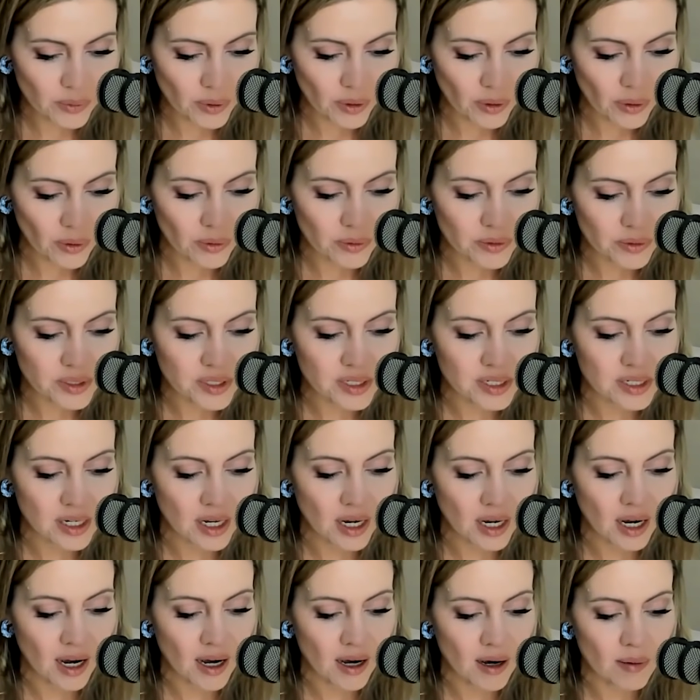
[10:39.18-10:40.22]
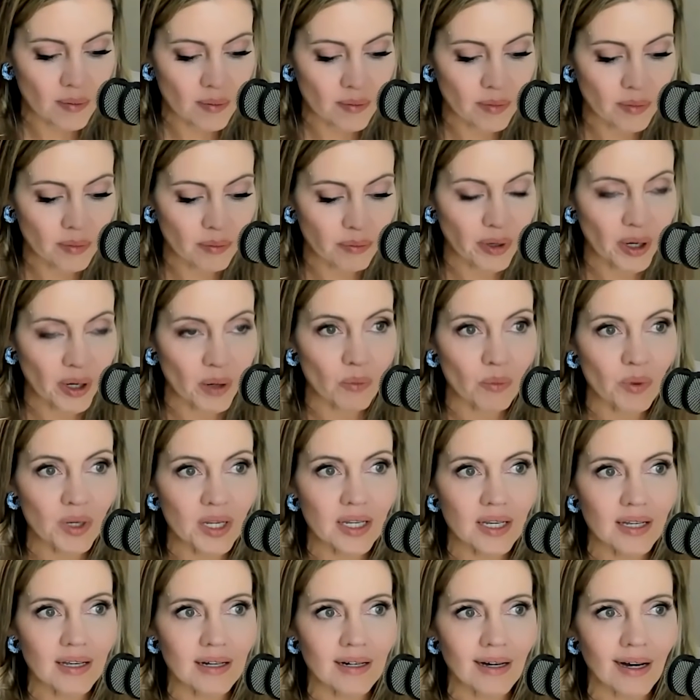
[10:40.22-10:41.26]
roads, um, but
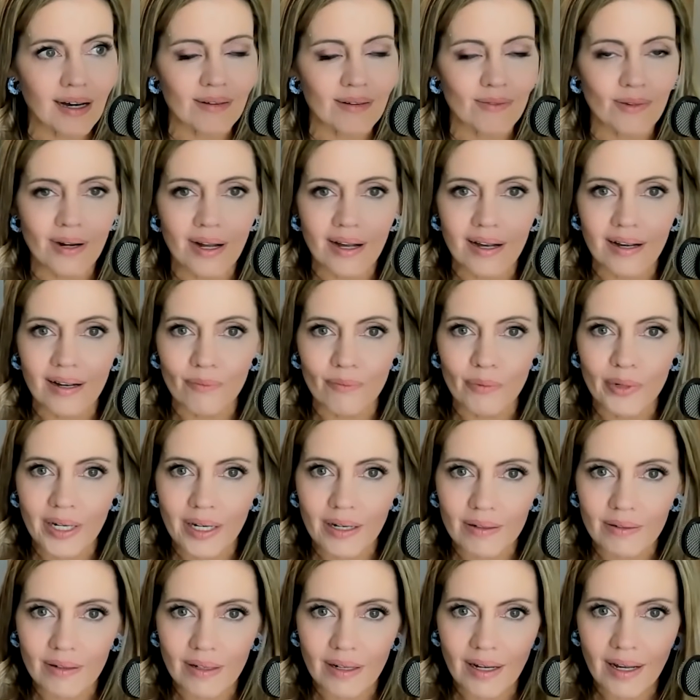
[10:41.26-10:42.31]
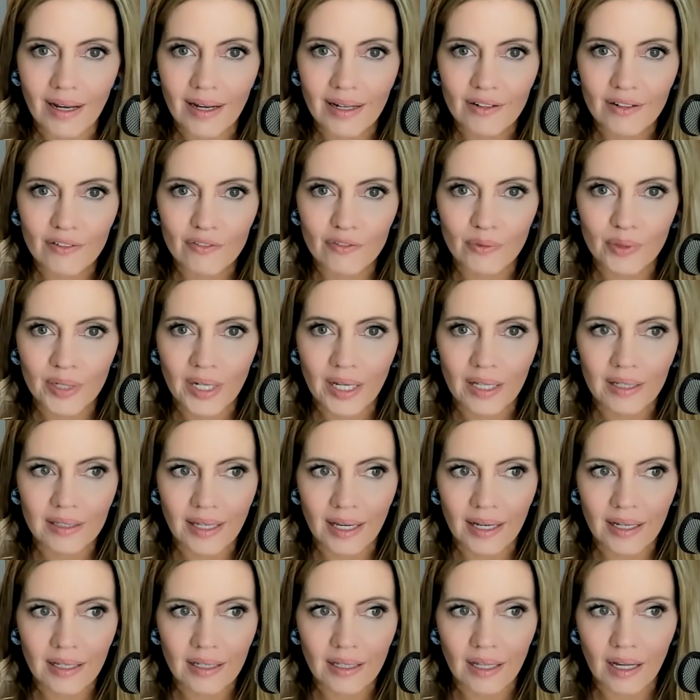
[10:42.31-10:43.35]
we got we got ahead of Raquel and
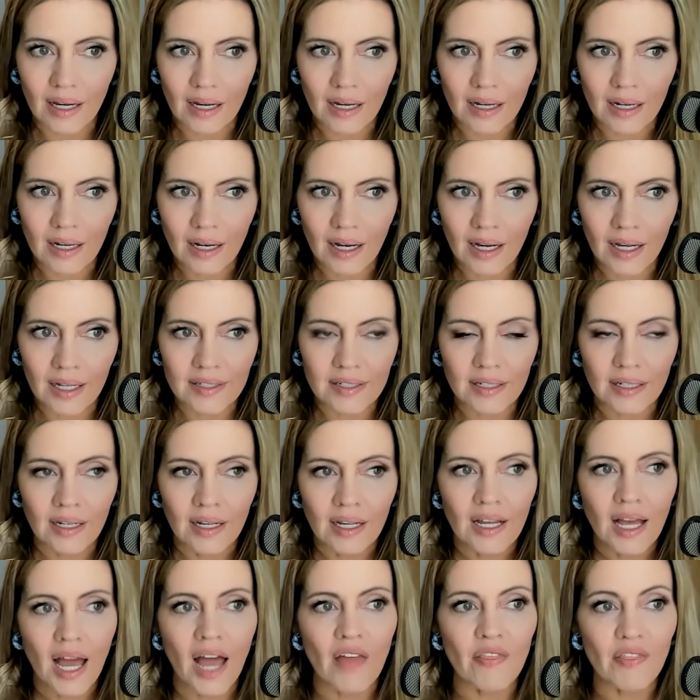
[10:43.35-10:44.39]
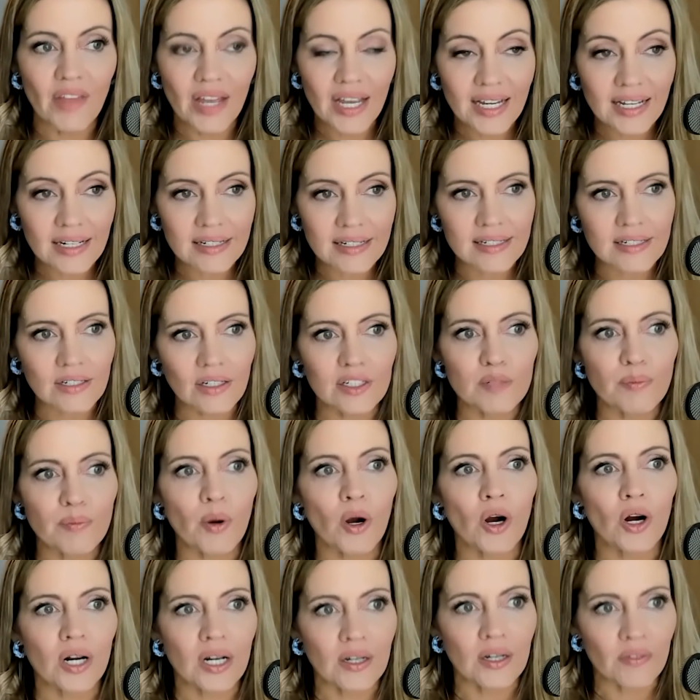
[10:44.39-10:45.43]
Kayla, and and they had still had to
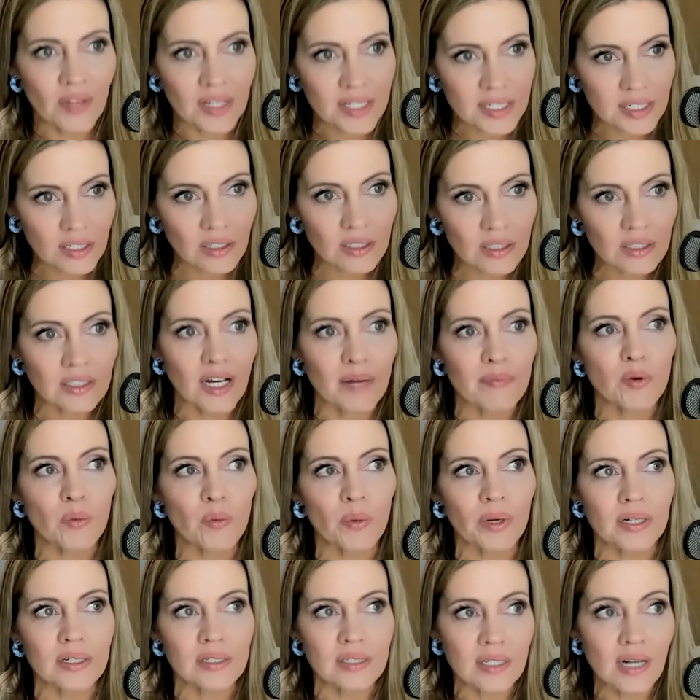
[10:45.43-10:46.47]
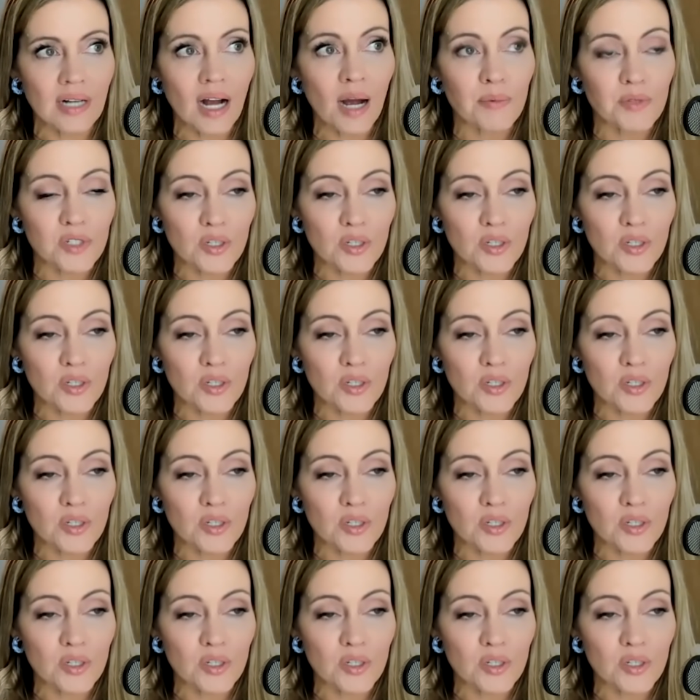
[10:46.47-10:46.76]
park and they still had to climb their way to the top.